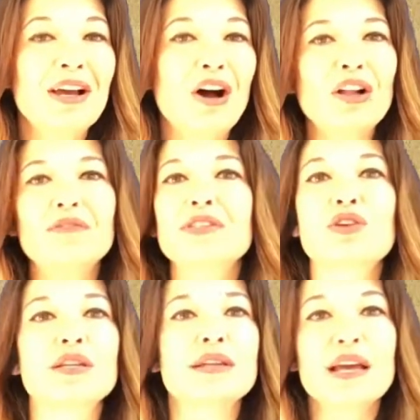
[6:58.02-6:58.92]
All of this
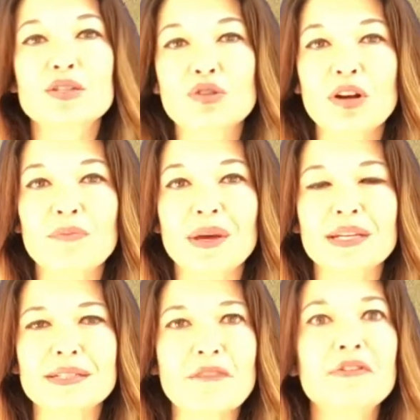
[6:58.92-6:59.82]
costs extra, but
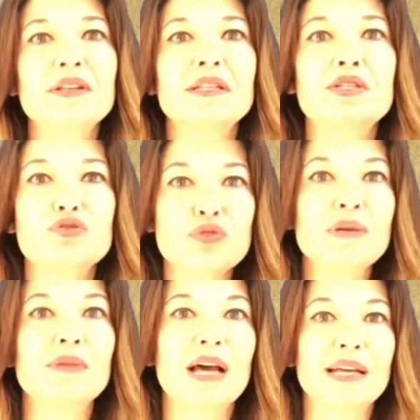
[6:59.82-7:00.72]
it definitely
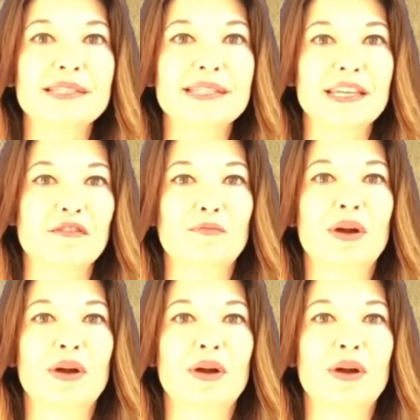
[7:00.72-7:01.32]
streamlines the gift